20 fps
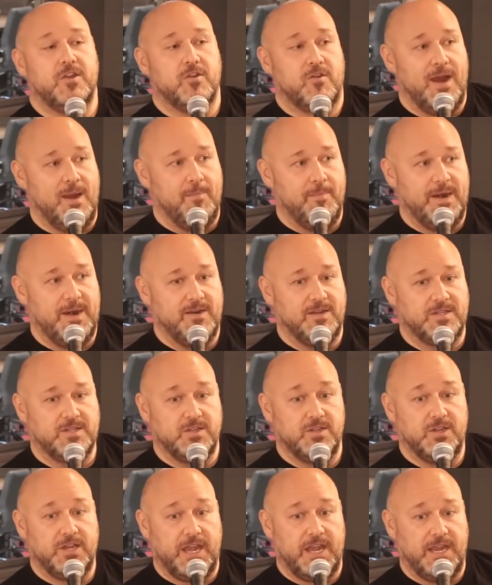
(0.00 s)
Your
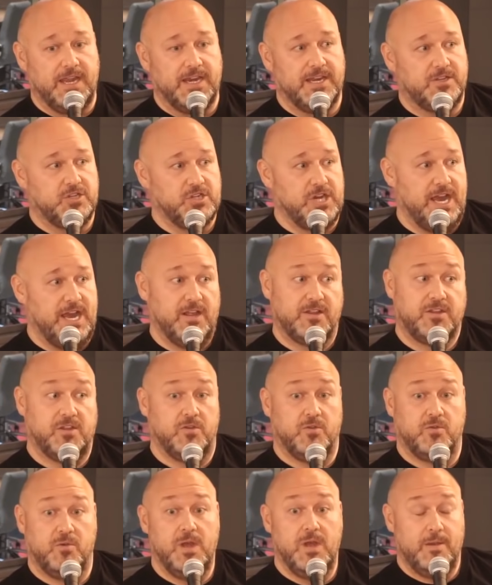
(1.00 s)
grandparents looking at a child
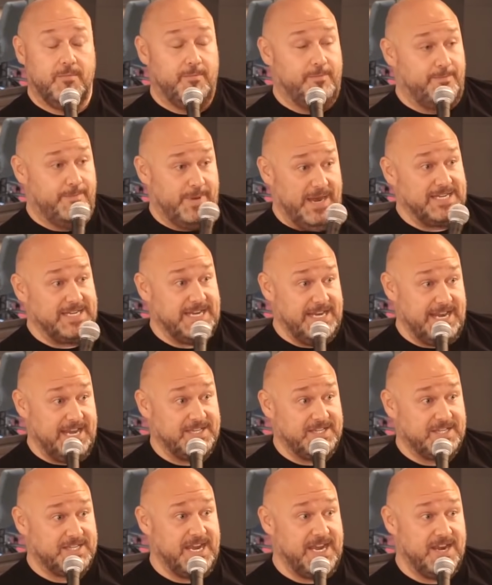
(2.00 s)
who, by
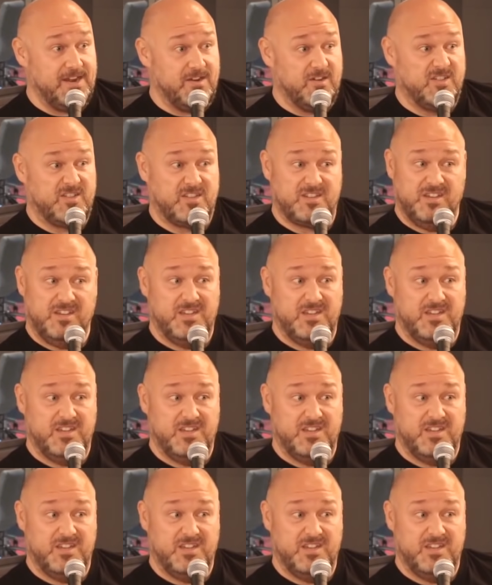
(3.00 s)
today's standards,